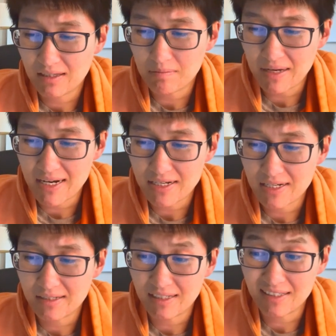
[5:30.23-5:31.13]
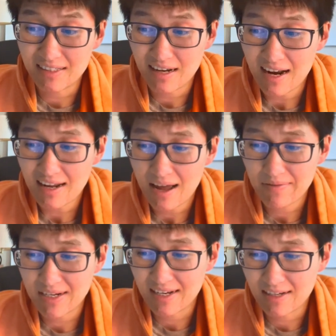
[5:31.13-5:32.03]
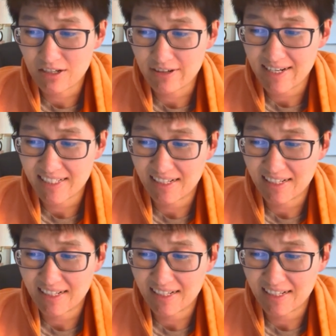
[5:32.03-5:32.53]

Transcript: The patient does not have an increase